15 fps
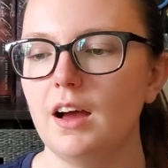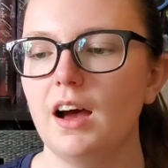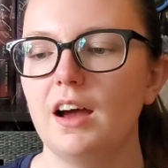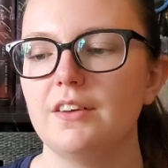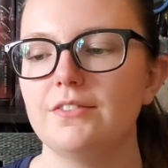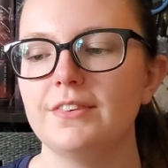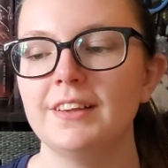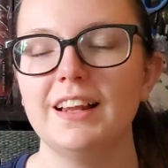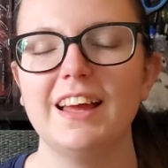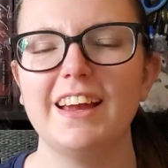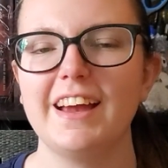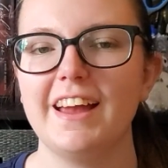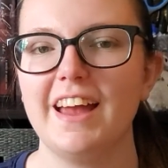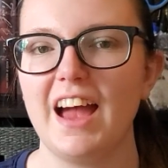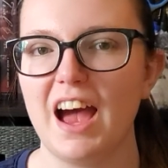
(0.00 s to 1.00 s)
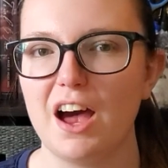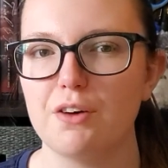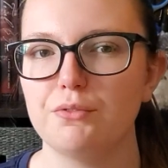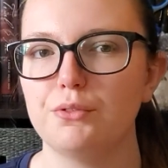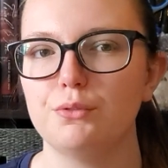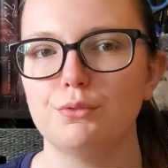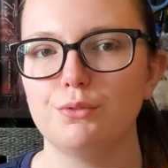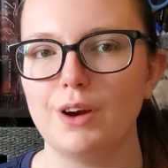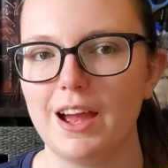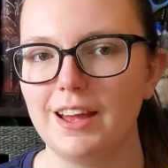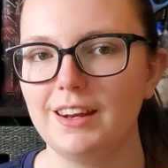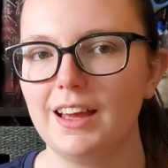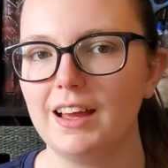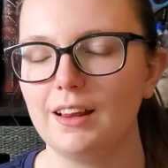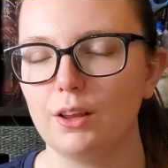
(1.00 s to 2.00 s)
I feel like I have
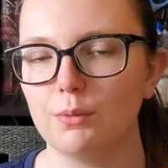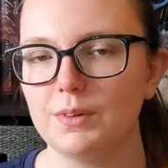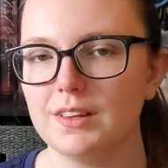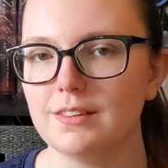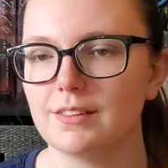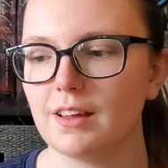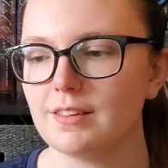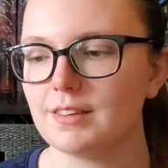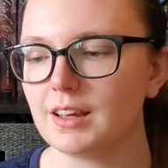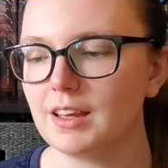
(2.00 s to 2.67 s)
read Eloise as a